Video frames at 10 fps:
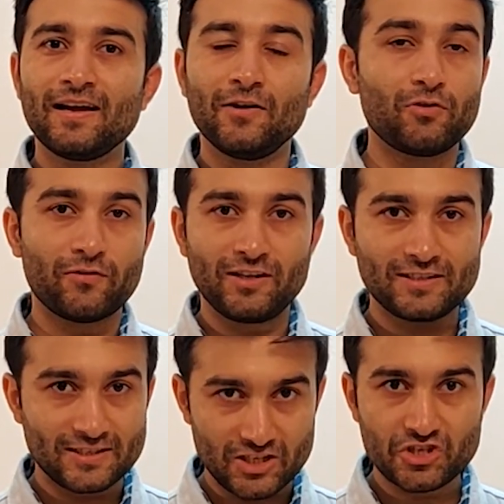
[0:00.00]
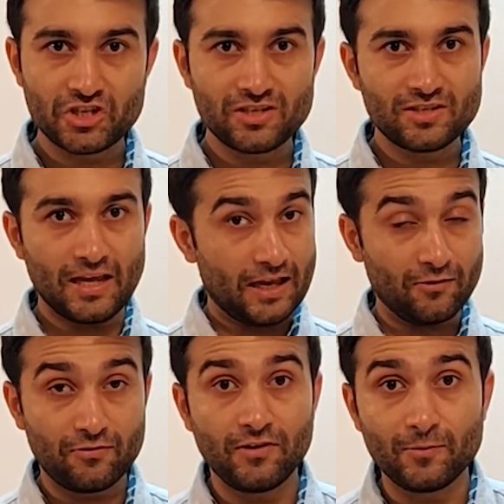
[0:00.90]
If you have any suggestions, any
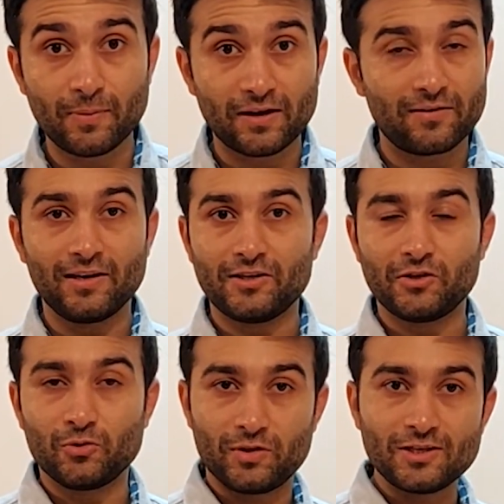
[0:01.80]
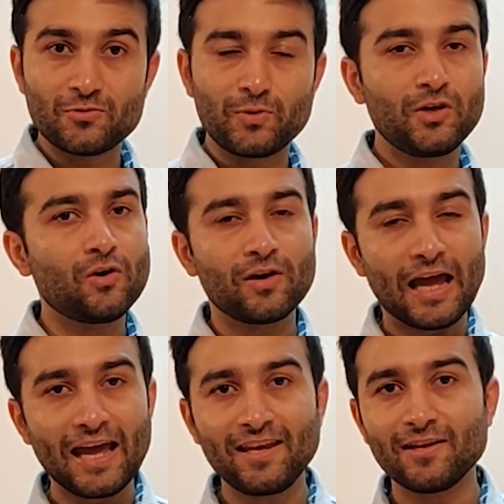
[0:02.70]
feedback related to this video or
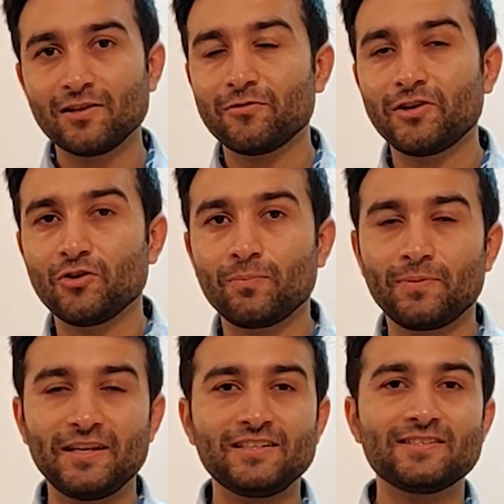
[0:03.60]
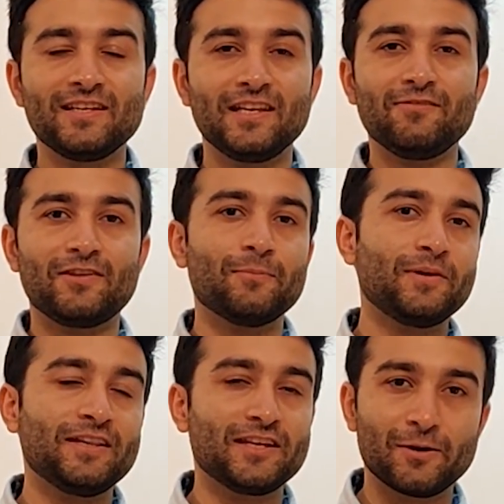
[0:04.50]
any other video, please leave them
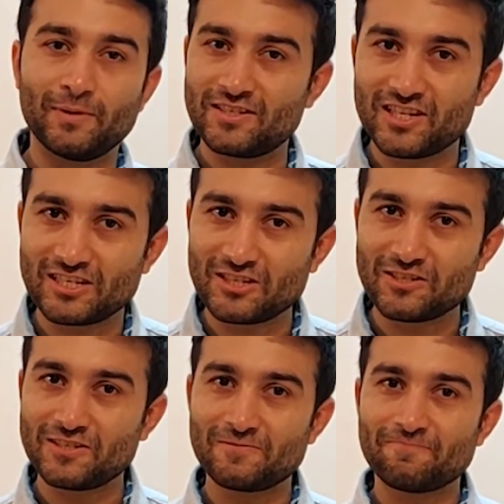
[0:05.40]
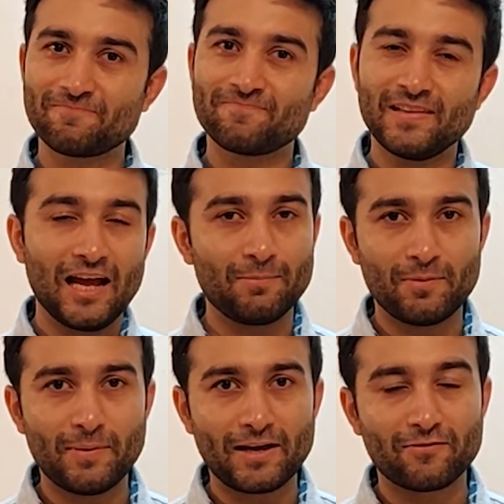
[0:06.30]
in the comment section. I'll be
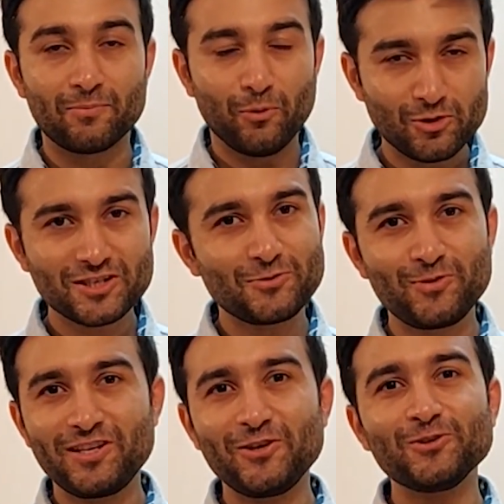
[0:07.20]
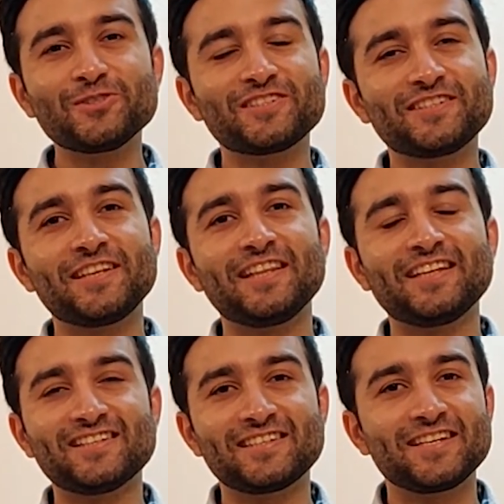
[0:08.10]
back with more such videos. Till then,
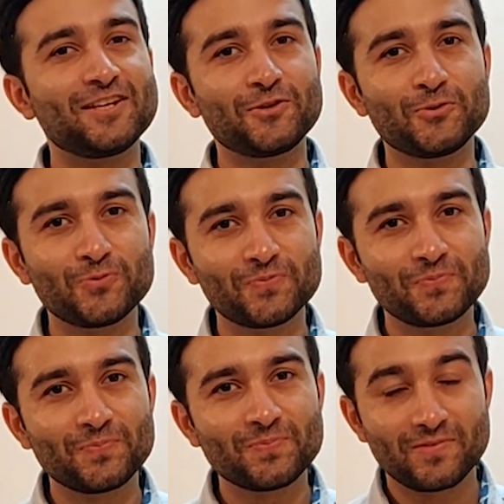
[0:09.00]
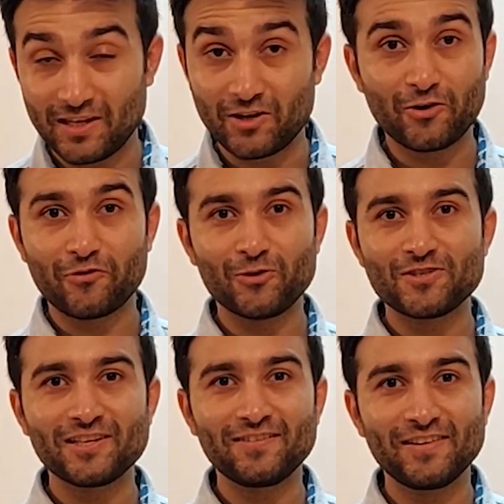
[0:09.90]
stay tuned. Take care of
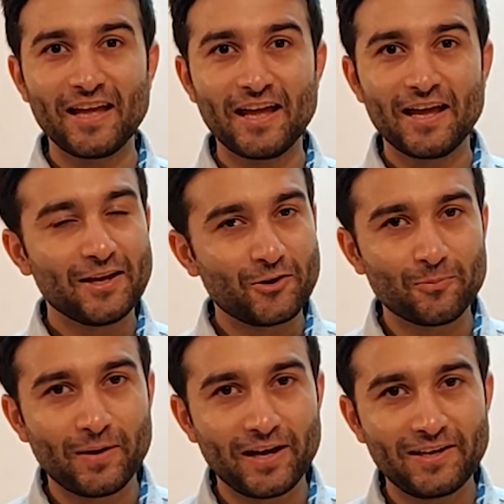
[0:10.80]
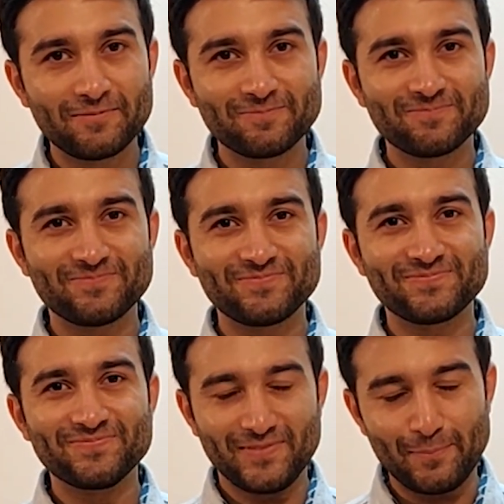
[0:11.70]
yourself. Goodbye.
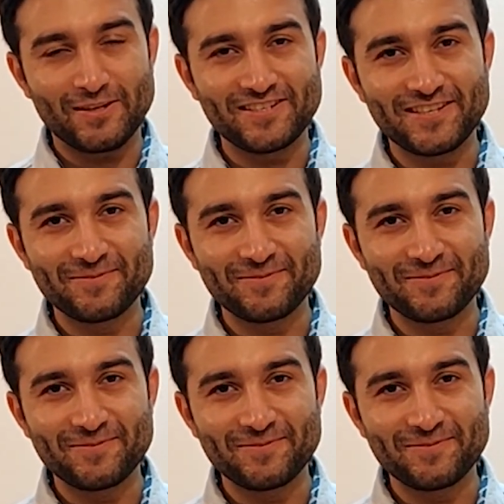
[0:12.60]
Namaste.